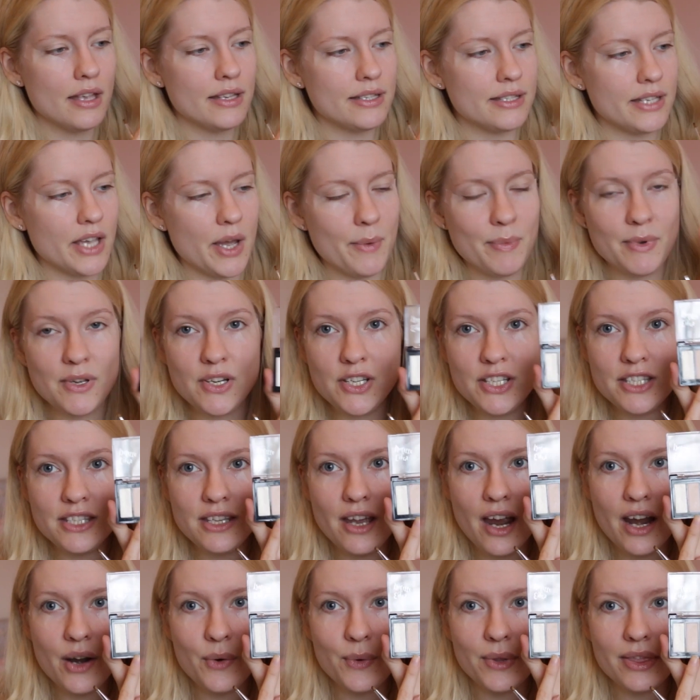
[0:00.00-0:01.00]
So I'm going to
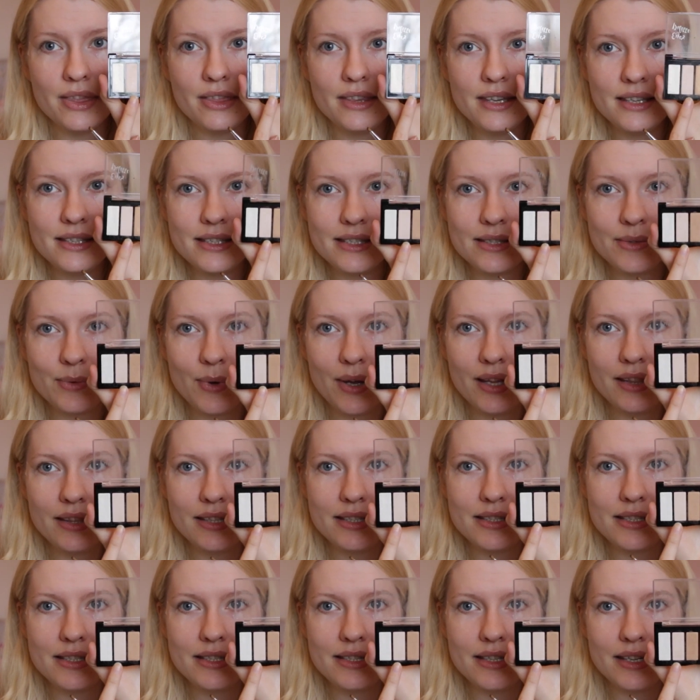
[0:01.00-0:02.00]
start with this one.
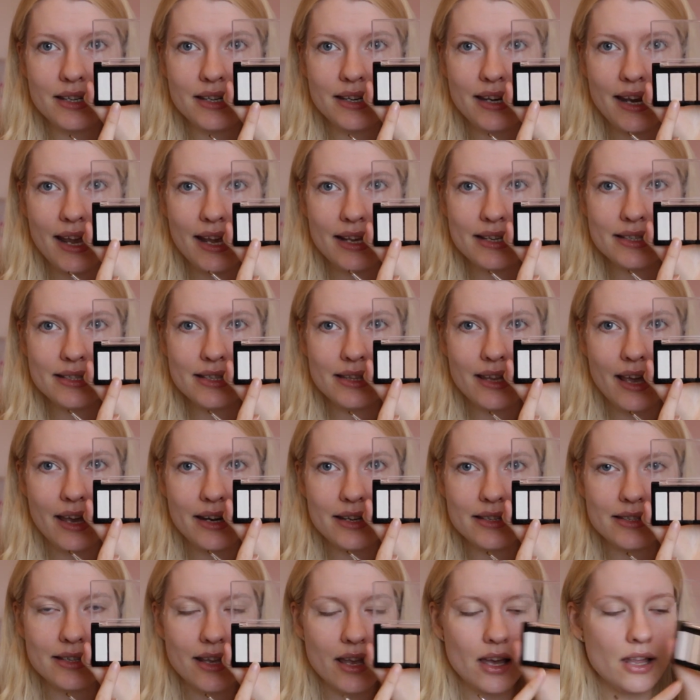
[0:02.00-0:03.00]
This is the next lightest